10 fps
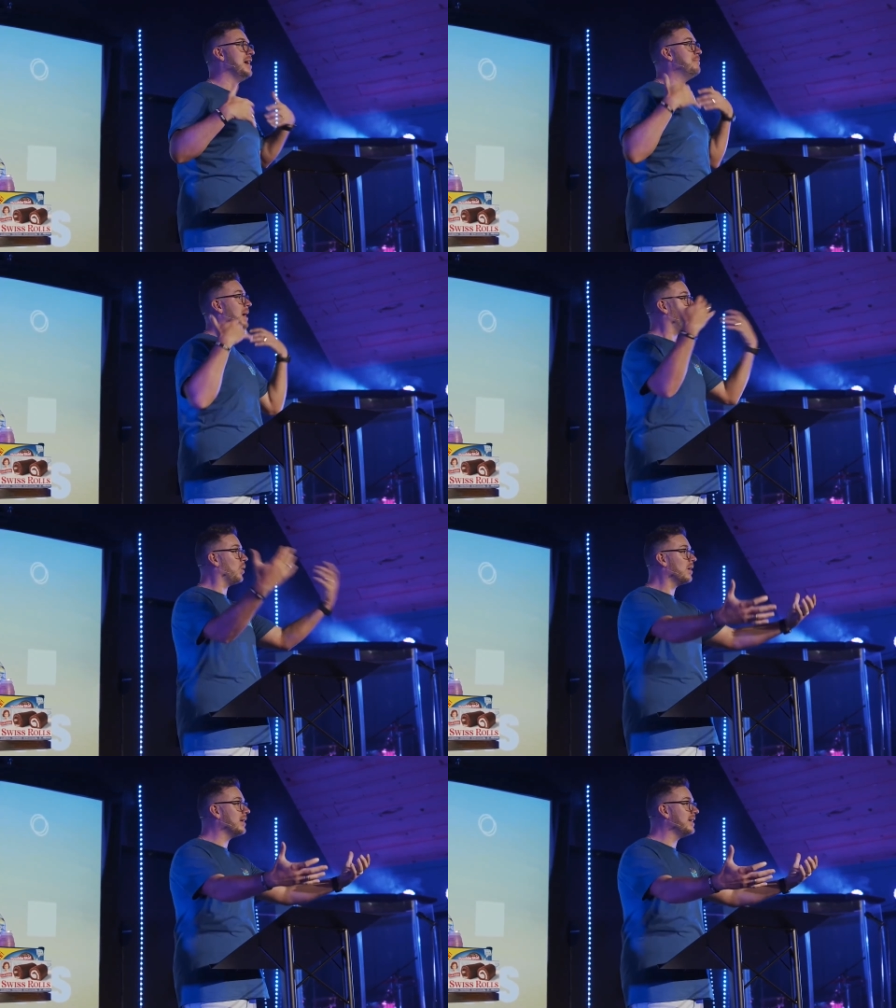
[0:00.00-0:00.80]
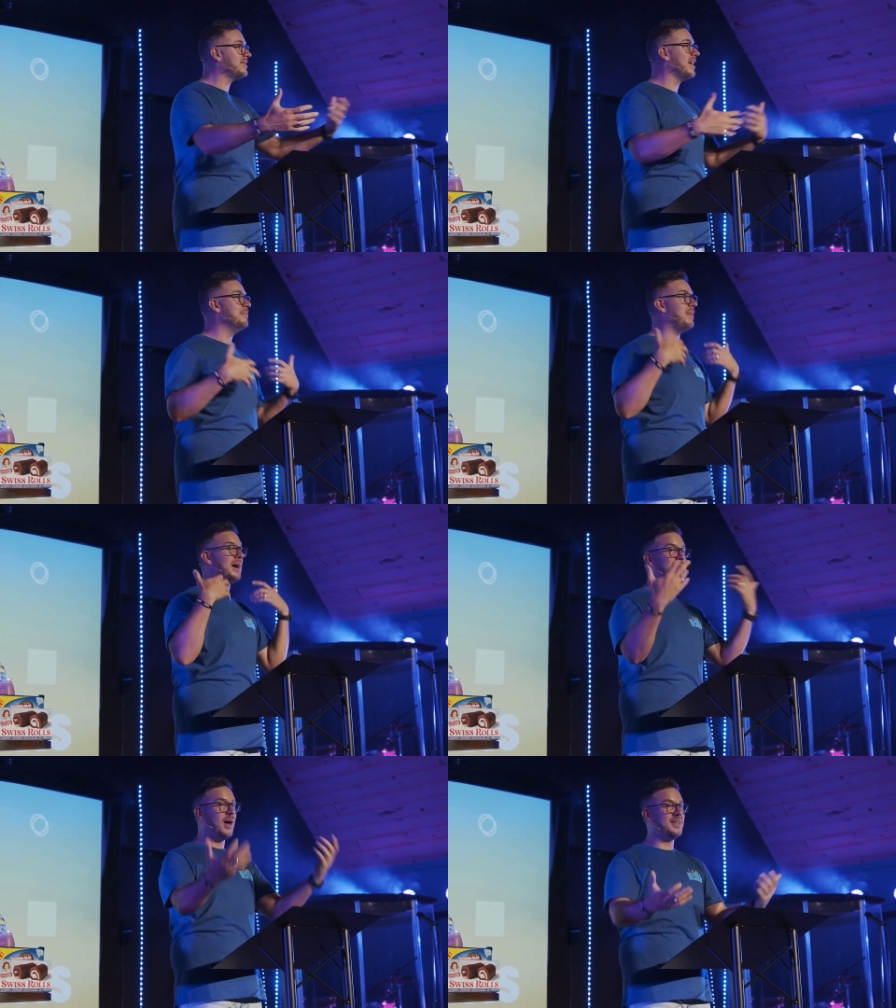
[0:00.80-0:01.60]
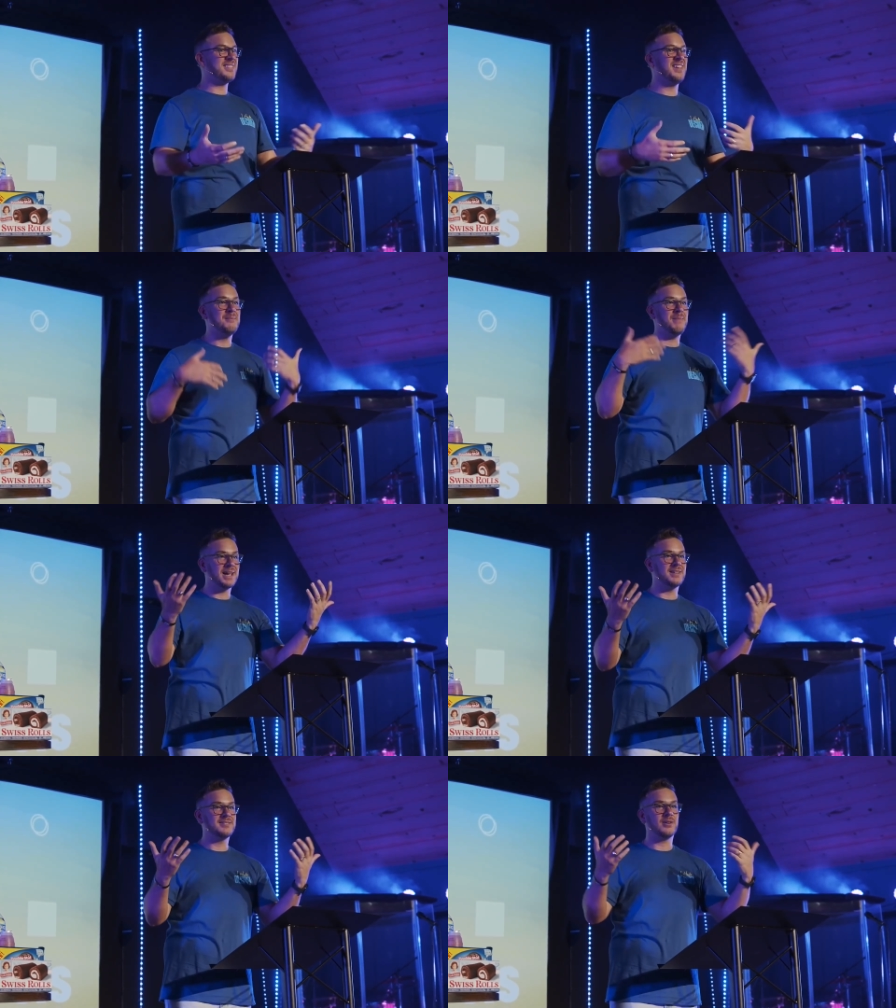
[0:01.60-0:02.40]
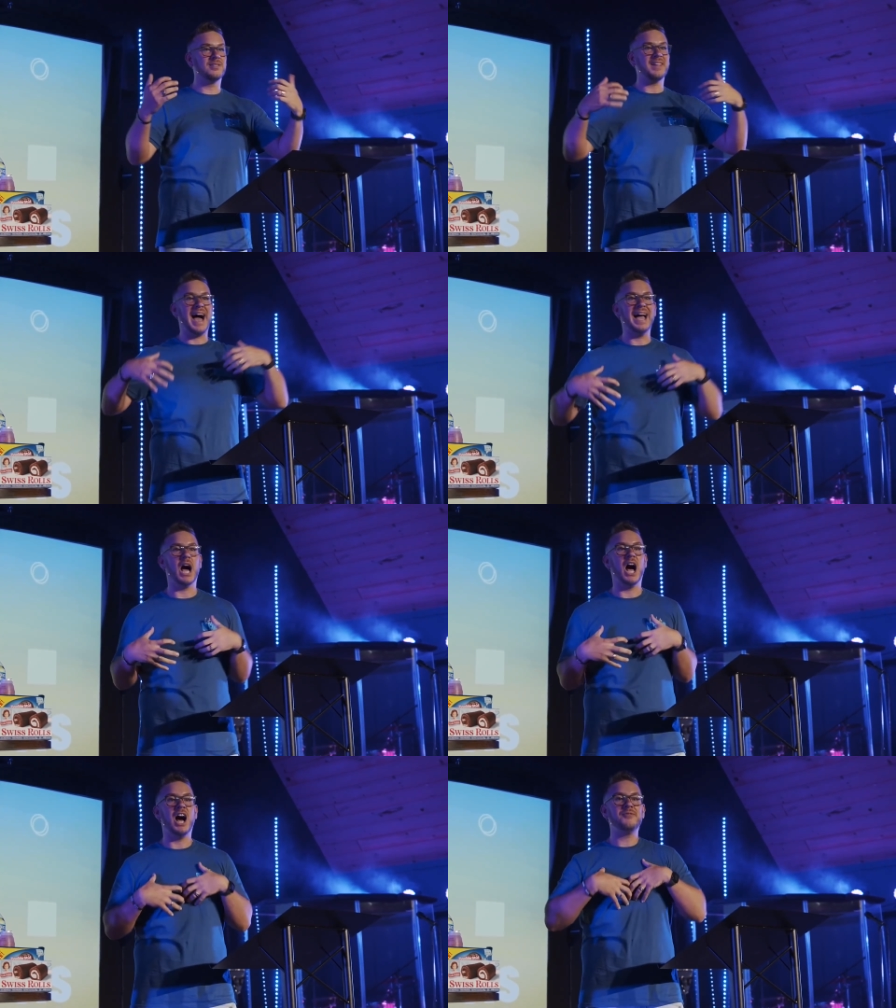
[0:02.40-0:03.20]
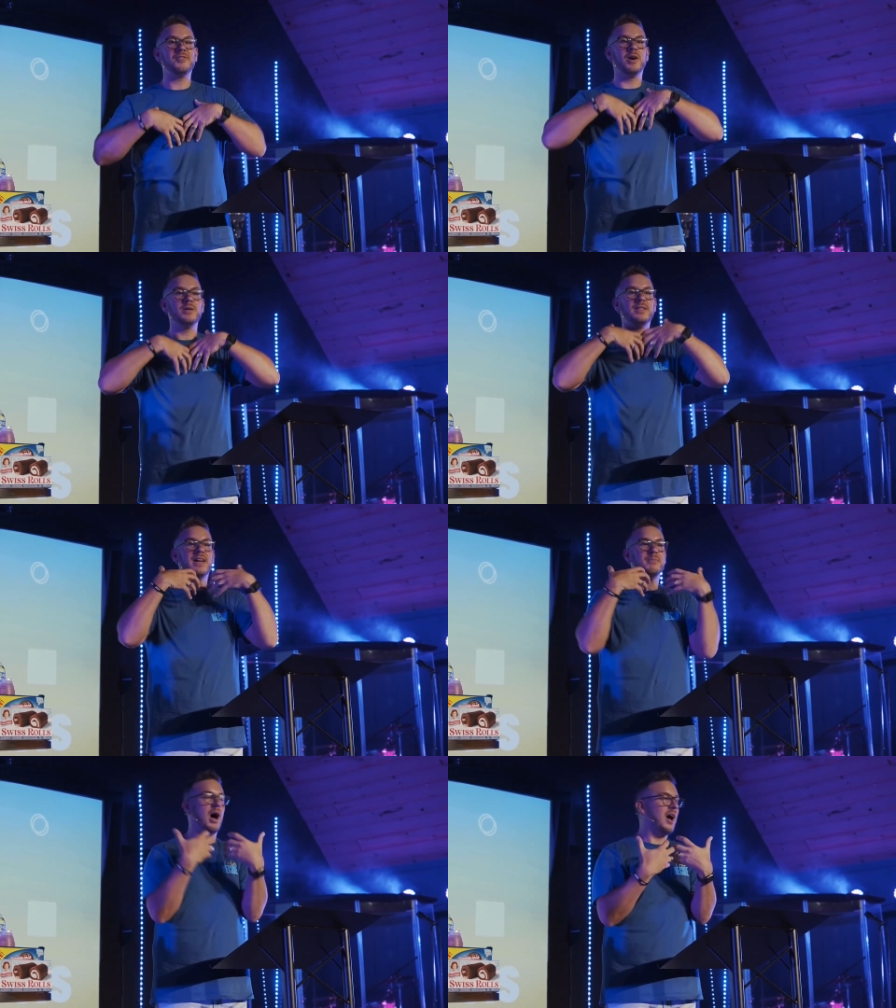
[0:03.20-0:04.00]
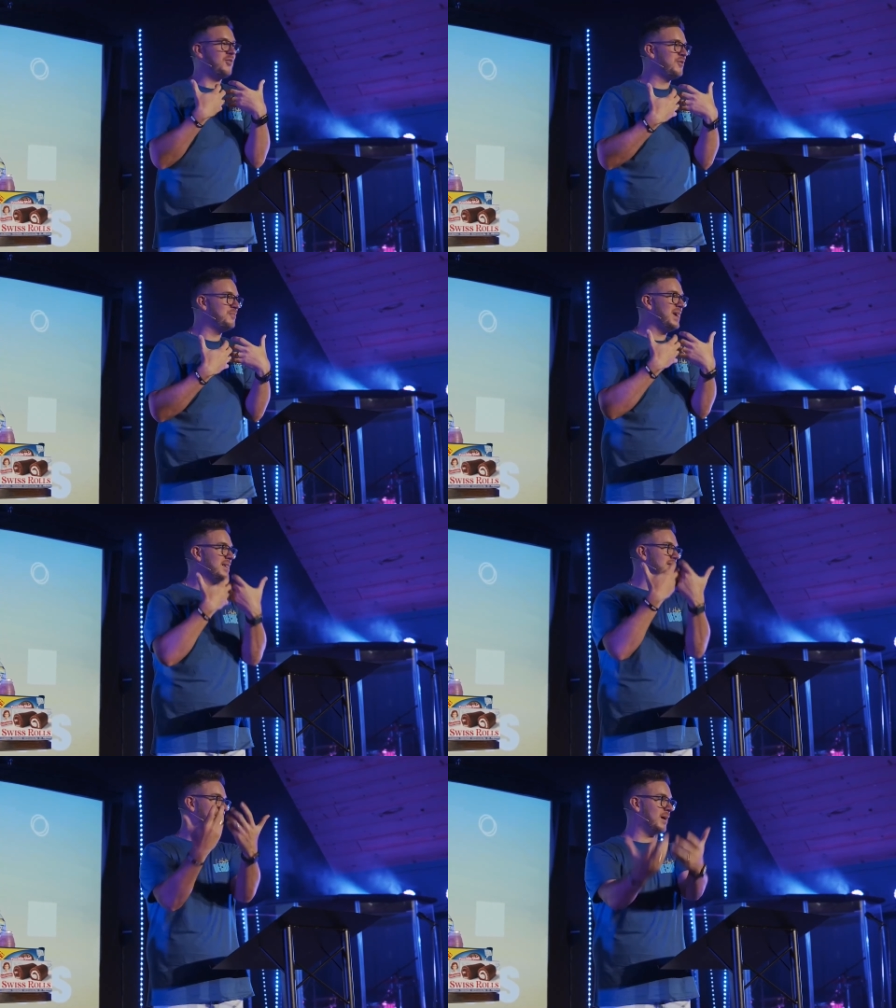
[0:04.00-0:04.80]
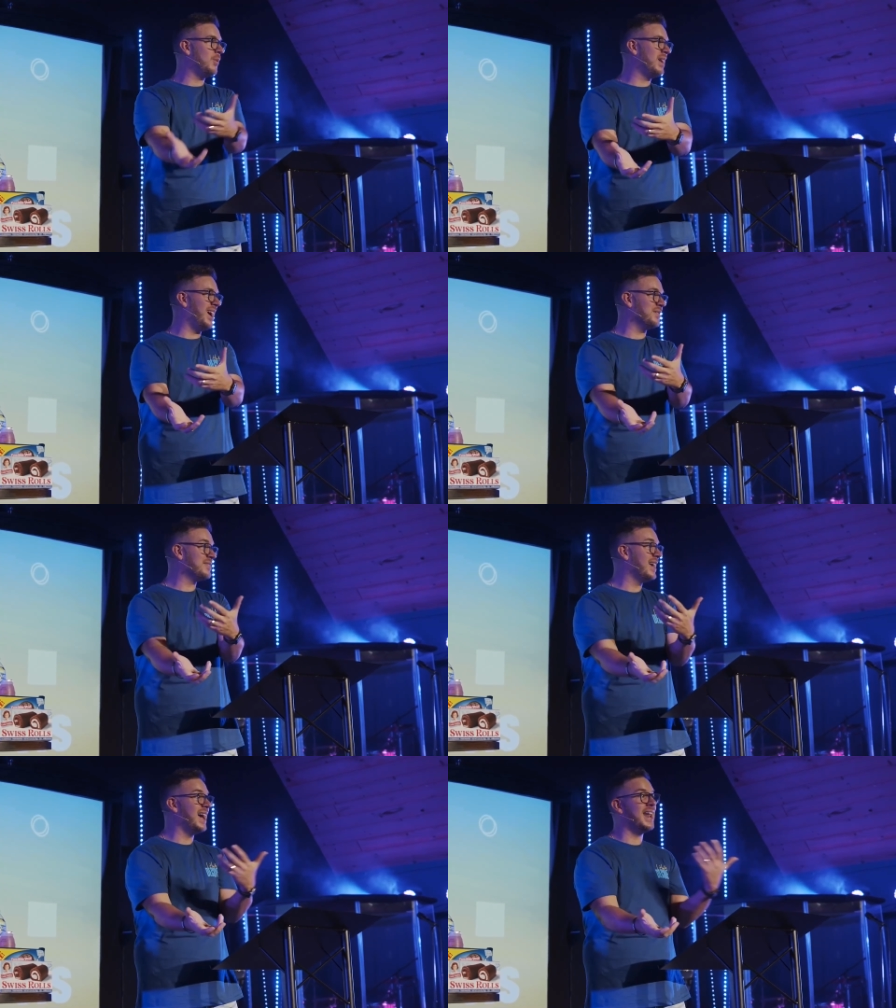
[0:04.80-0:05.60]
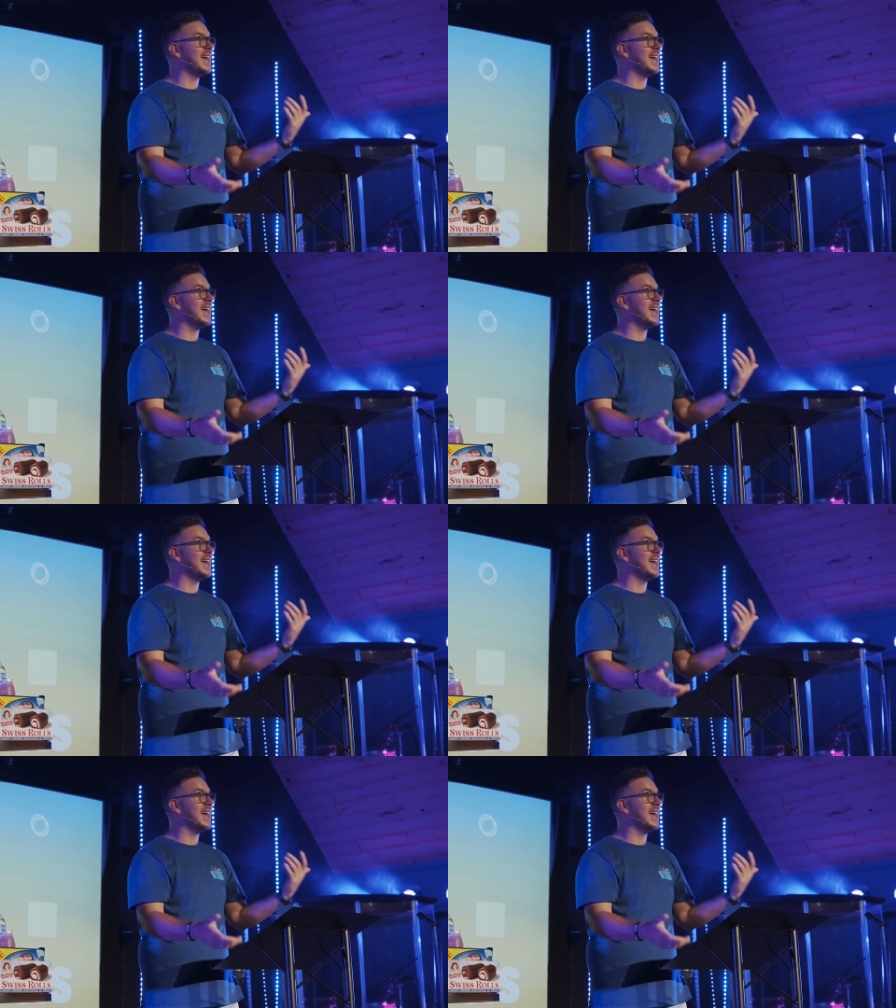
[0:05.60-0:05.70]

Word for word: my worries, my thoughts, my concerns. I offloaded them off of me to someone else, and I